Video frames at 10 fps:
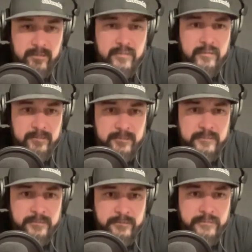mud
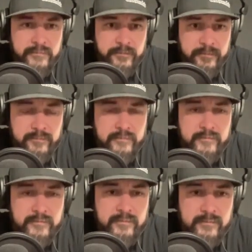really
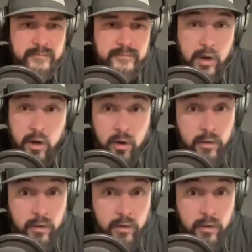fast from the box,